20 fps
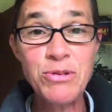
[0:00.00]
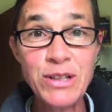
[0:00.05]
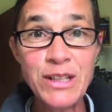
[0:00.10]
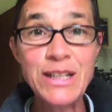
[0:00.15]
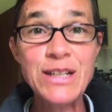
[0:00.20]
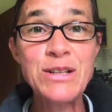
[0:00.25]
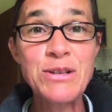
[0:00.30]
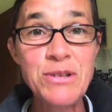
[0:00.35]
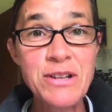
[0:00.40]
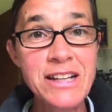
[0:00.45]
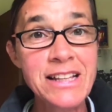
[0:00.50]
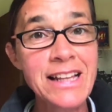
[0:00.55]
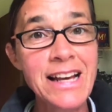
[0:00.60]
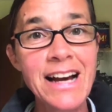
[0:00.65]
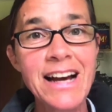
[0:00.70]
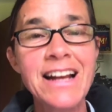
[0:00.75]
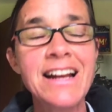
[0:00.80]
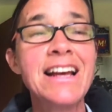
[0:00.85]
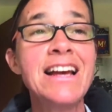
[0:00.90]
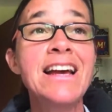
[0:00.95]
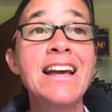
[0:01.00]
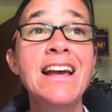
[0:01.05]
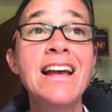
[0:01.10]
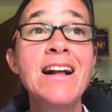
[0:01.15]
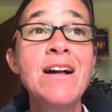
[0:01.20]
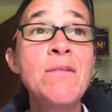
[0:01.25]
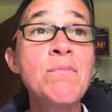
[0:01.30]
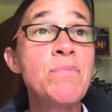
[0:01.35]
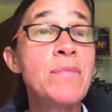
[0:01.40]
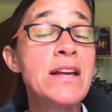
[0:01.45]
doing that?
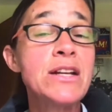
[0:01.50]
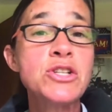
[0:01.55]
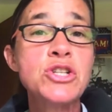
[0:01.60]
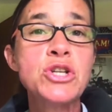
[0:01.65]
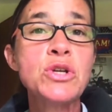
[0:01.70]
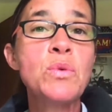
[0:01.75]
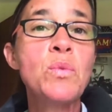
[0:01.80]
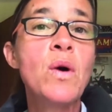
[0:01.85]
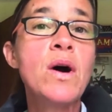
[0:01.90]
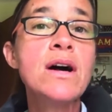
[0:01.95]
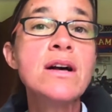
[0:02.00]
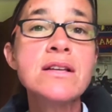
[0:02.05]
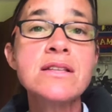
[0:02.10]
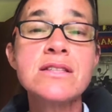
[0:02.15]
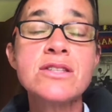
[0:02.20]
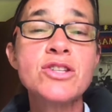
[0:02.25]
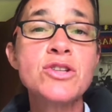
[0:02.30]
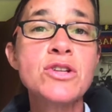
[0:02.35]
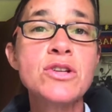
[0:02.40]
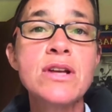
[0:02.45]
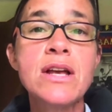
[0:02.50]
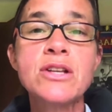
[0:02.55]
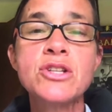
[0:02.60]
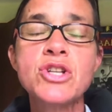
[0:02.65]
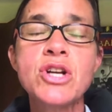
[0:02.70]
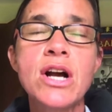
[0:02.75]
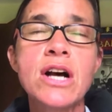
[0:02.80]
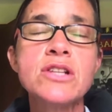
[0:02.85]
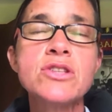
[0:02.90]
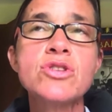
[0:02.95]
And she got